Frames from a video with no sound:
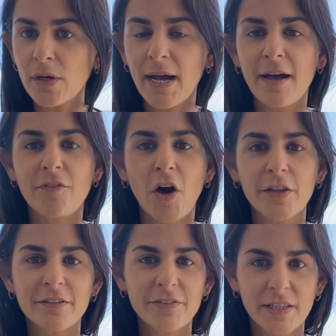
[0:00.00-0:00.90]
I have
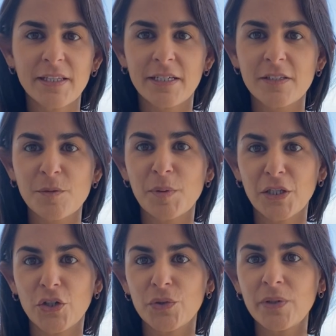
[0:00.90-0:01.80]
all of the links
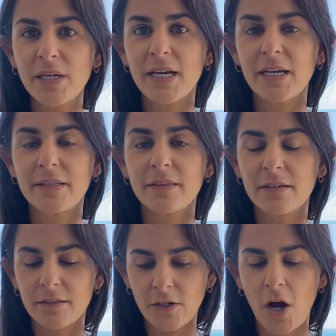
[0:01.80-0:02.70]
below in
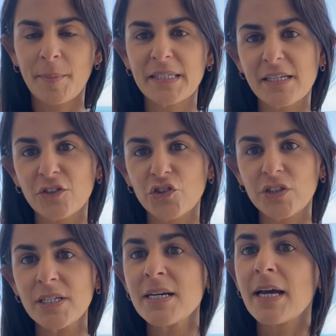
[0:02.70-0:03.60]
the comment section.